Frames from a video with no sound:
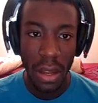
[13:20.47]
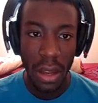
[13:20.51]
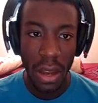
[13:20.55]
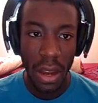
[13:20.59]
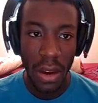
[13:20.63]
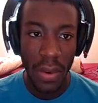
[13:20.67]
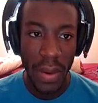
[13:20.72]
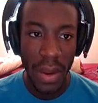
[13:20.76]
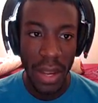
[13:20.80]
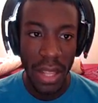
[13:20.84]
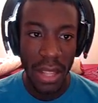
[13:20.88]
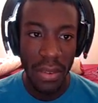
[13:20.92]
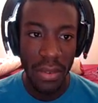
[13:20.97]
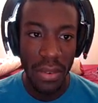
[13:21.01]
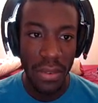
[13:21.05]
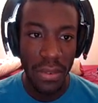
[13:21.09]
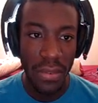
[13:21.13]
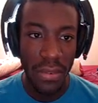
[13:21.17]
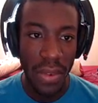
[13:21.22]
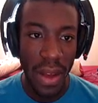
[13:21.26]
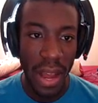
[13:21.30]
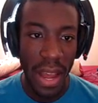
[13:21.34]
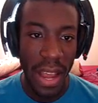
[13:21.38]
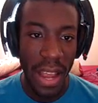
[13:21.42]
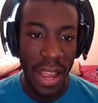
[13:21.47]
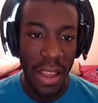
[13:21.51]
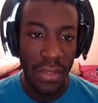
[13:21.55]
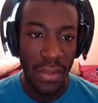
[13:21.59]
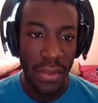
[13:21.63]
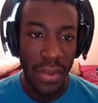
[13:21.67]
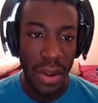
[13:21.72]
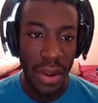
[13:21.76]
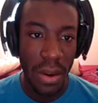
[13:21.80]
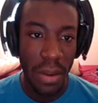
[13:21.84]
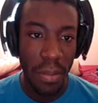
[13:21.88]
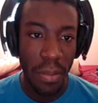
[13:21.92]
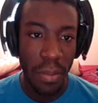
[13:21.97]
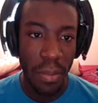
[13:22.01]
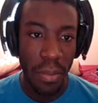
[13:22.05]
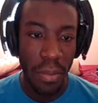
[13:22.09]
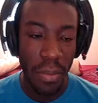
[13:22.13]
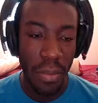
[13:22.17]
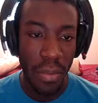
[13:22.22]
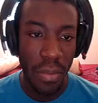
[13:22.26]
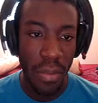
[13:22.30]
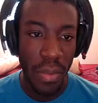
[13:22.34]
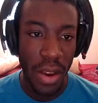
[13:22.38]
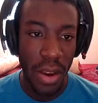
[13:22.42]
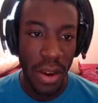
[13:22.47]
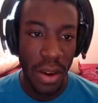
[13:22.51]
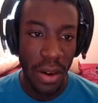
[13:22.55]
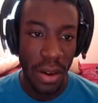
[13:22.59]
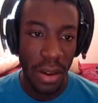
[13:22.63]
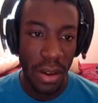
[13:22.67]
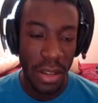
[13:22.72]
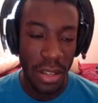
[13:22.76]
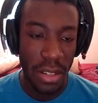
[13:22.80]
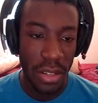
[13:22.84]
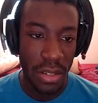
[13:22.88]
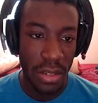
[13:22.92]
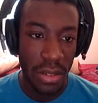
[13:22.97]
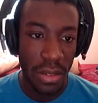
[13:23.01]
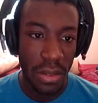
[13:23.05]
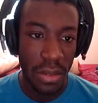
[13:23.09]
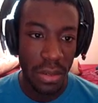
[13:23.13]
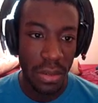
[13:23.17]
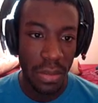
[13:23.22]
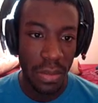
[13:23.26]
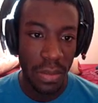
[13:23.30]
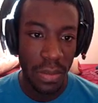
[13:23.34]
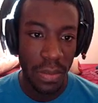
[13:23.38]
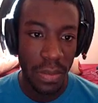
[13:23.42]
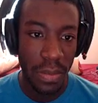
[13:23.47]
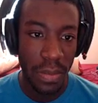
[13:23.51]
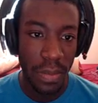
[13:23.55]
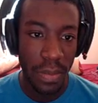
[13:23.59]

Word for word: Alright, level 5. We are we are awesome.